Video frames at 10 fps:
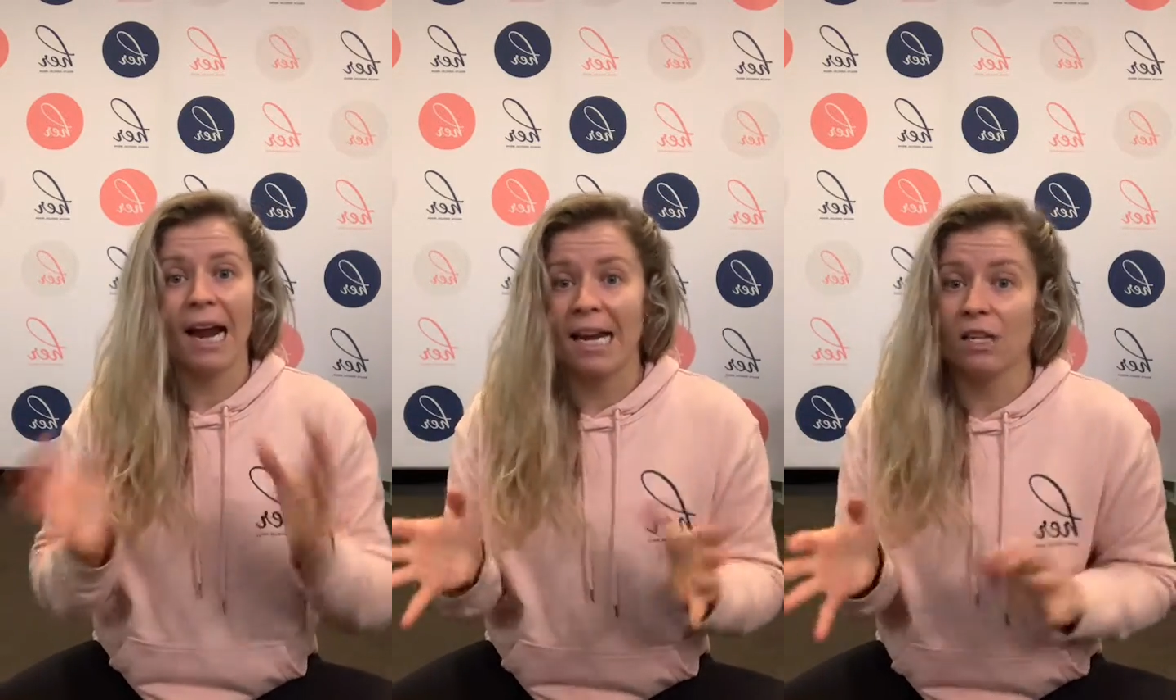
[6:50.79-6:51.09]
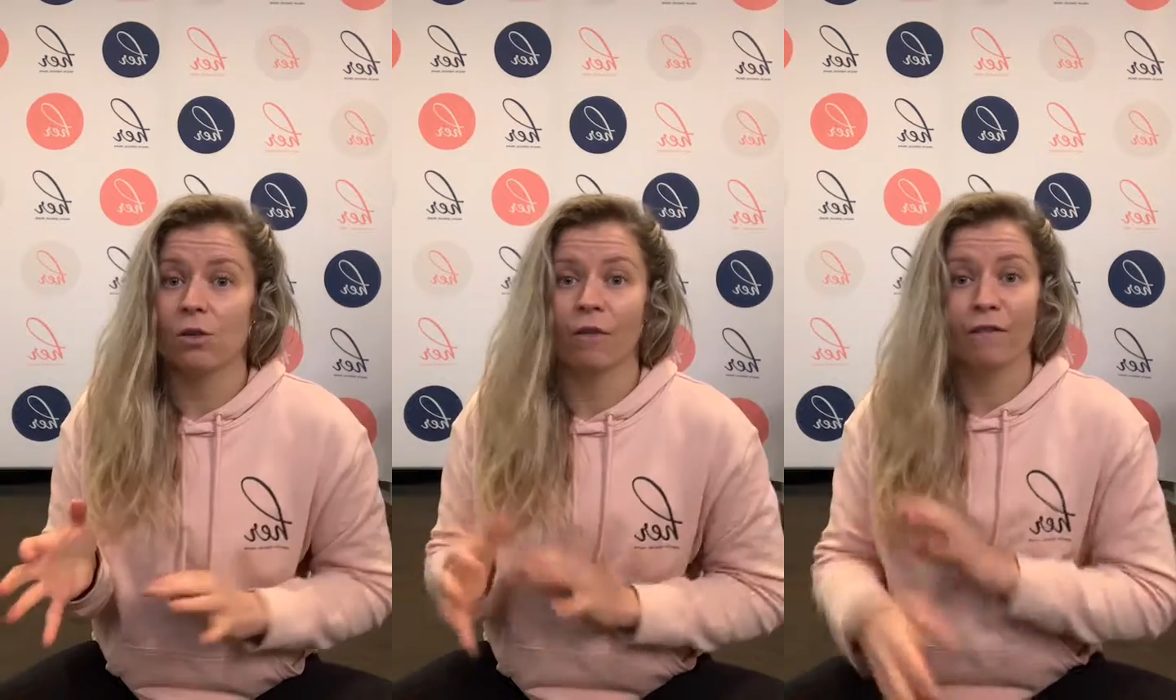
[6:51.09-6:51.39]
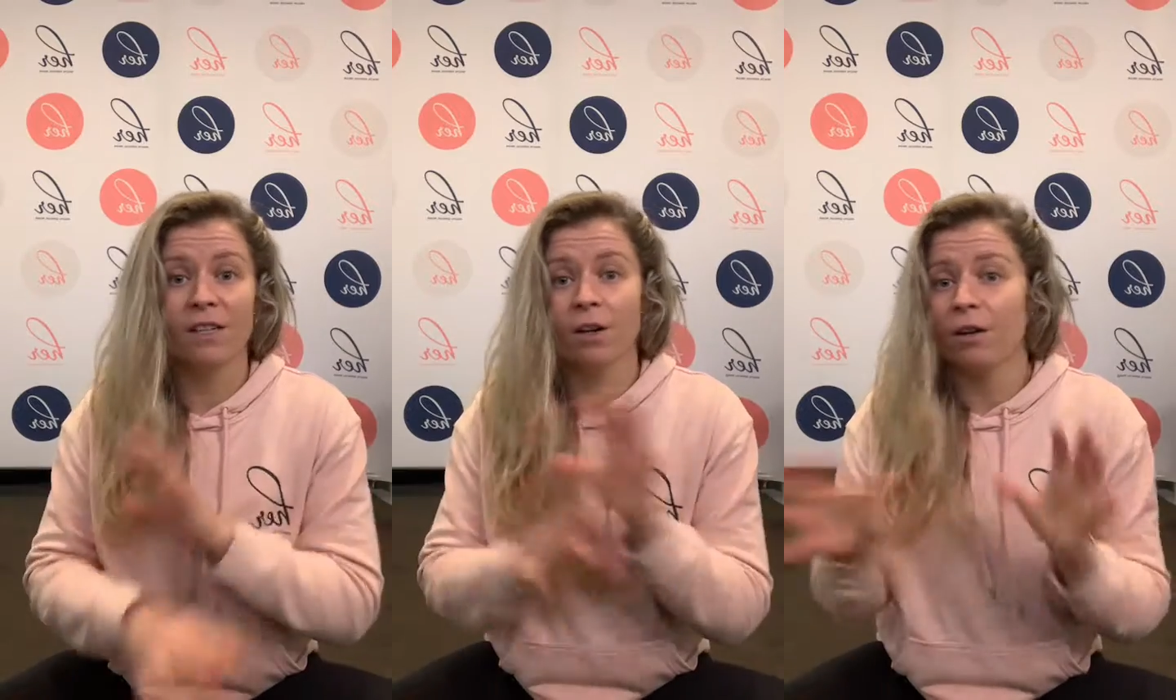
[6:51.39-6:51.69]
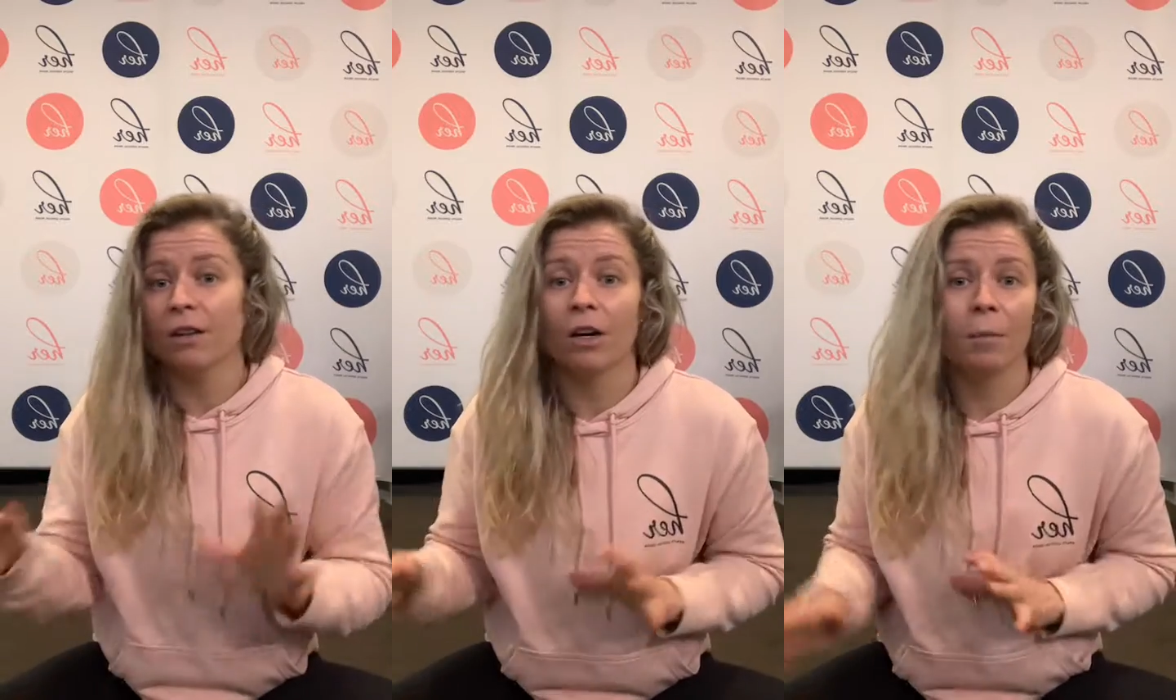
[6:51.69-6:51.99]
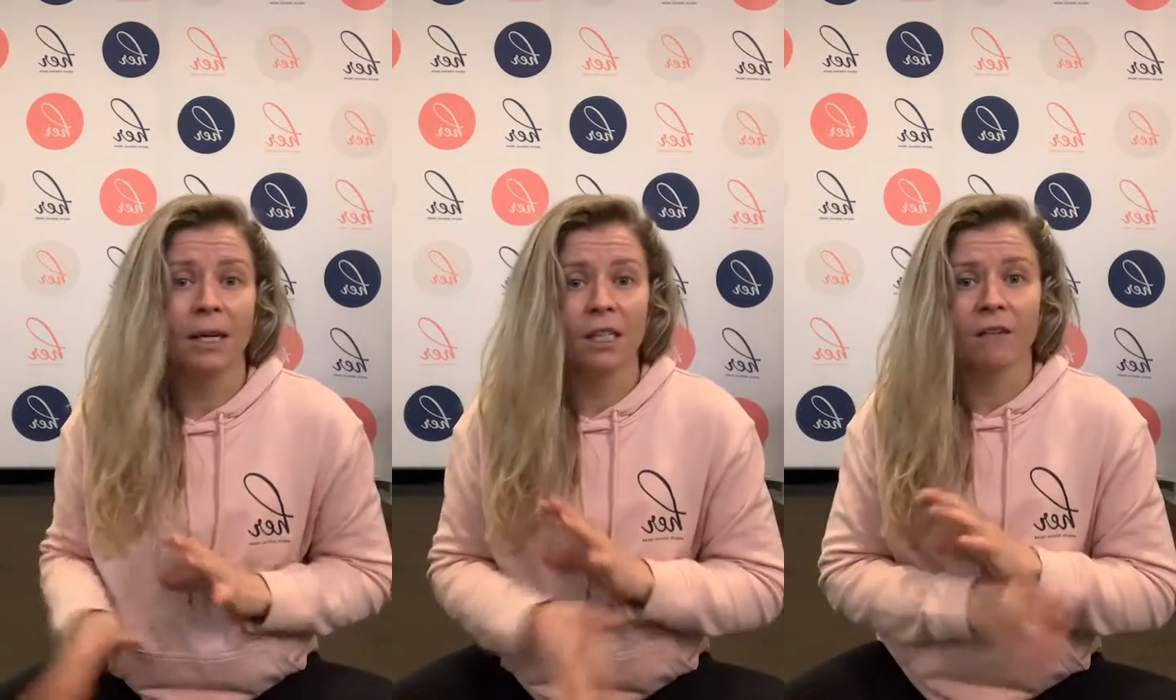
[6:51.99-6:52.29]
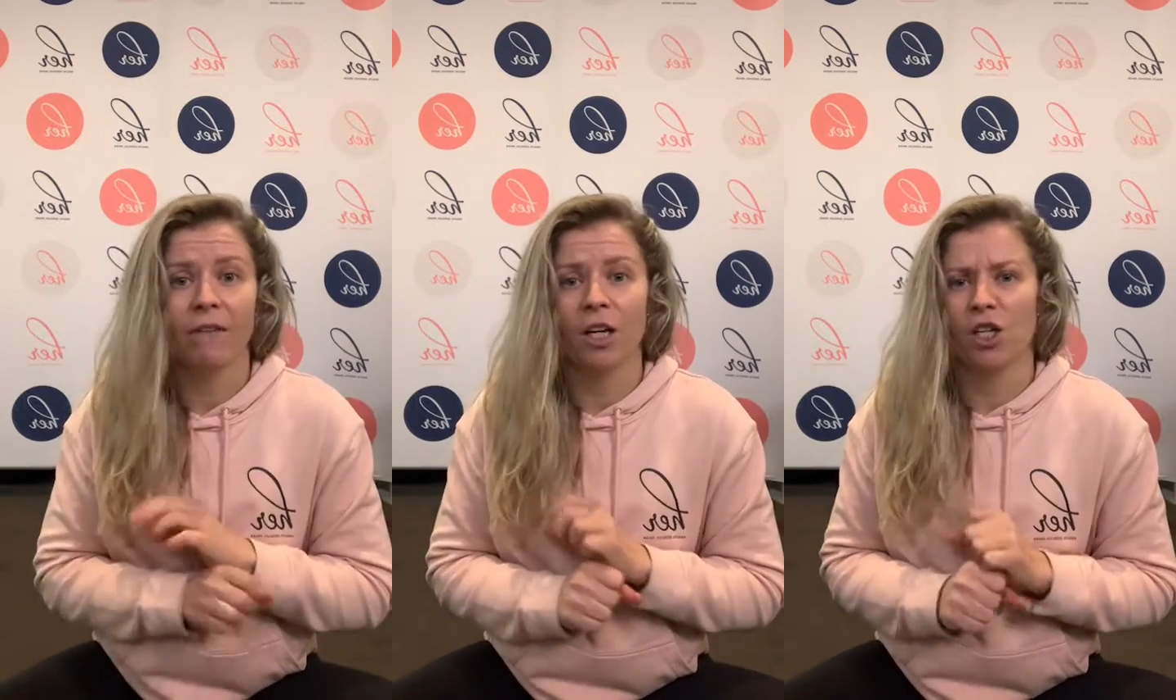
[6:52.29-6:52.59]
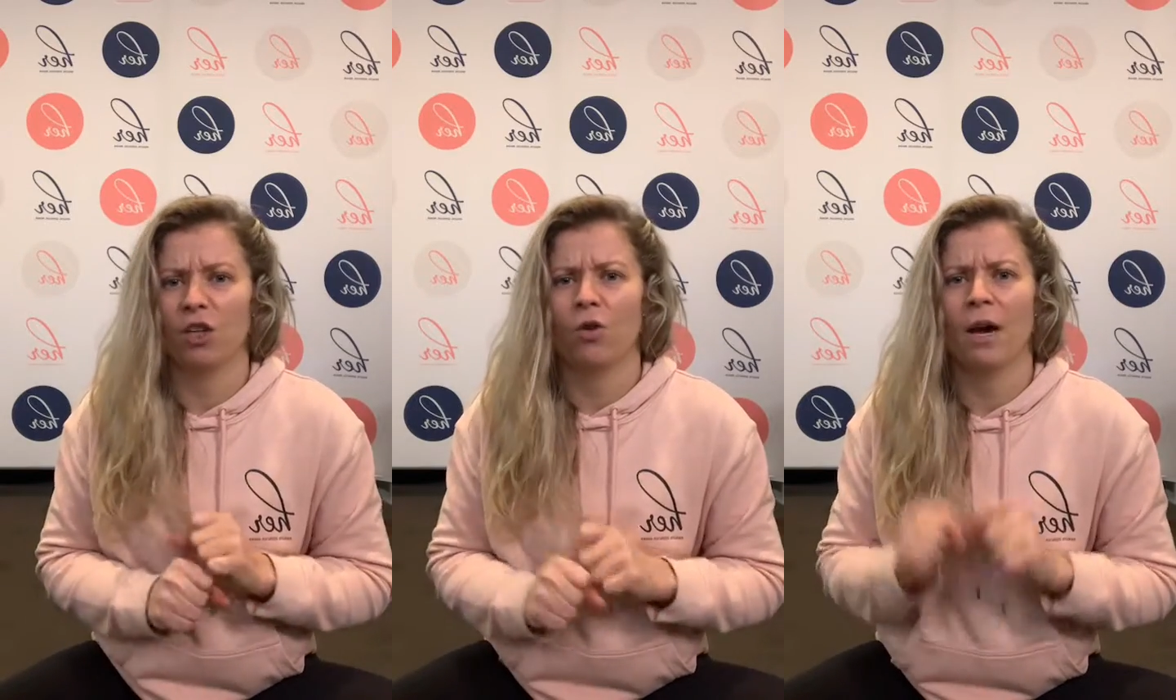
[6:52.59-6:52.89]
any sort of physiotherapy
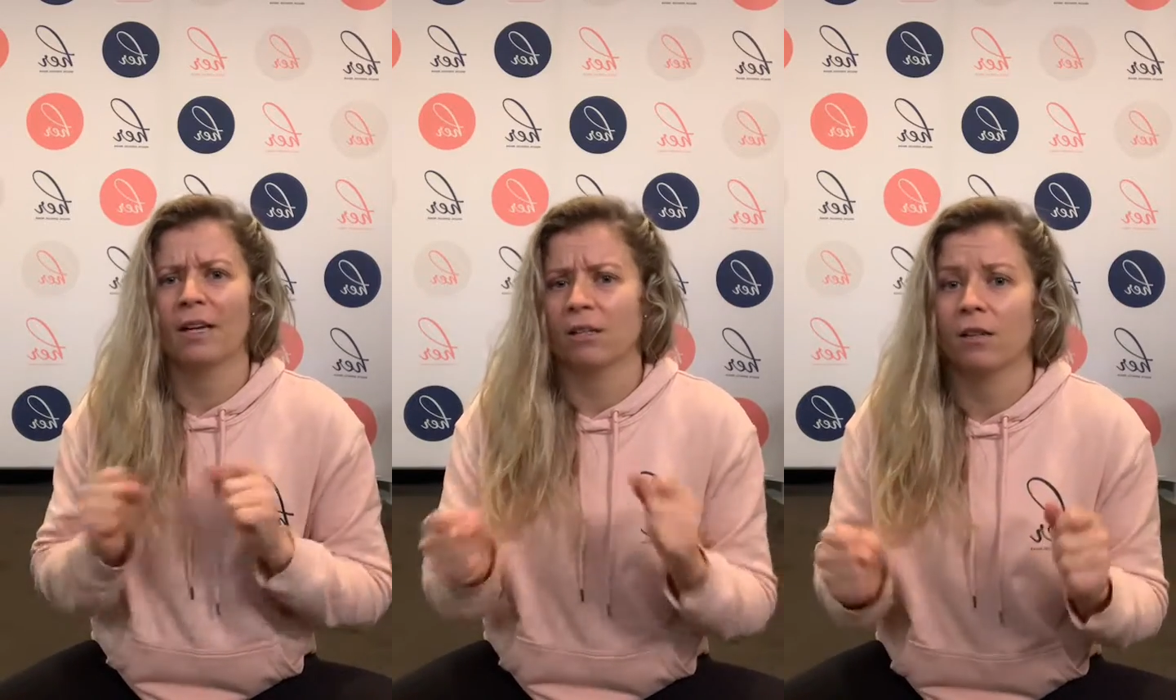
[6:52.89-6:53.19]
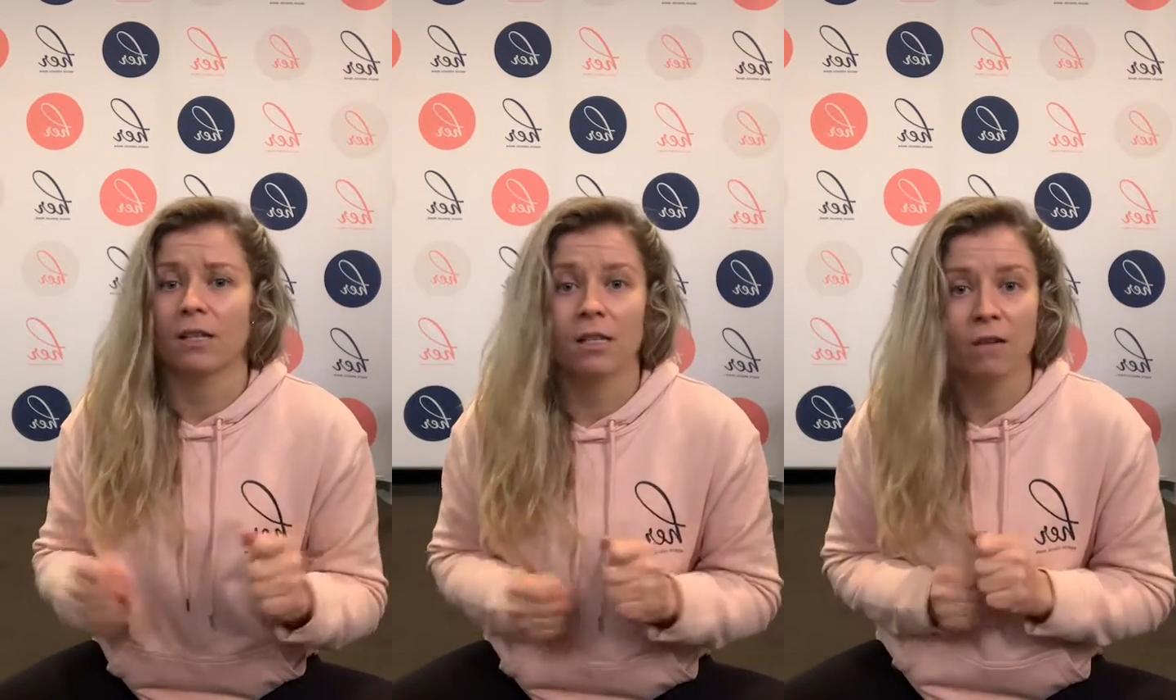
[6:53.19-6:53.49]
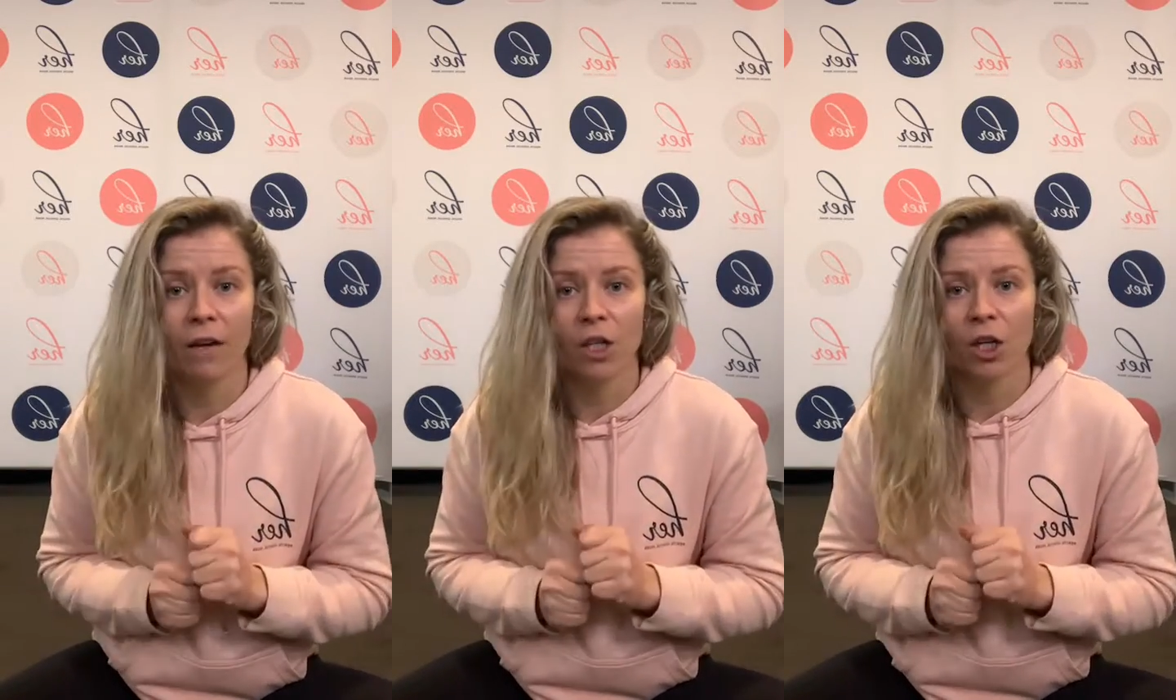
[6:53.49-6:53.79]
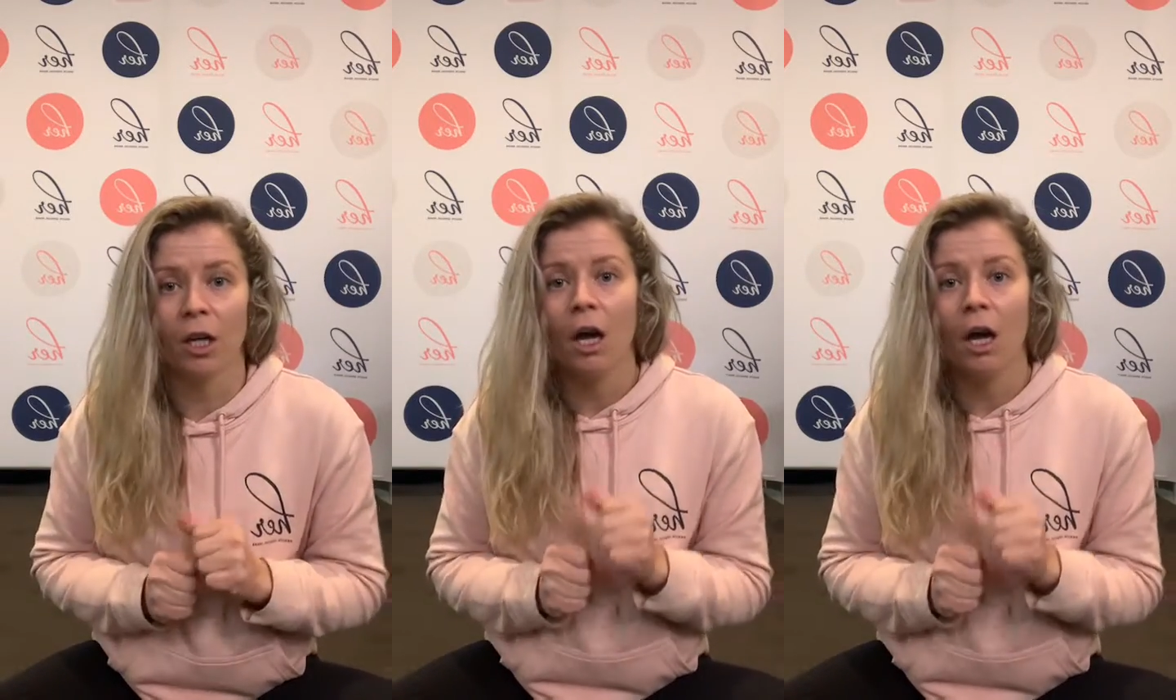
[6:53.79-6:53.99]
intervention or exercise intervention.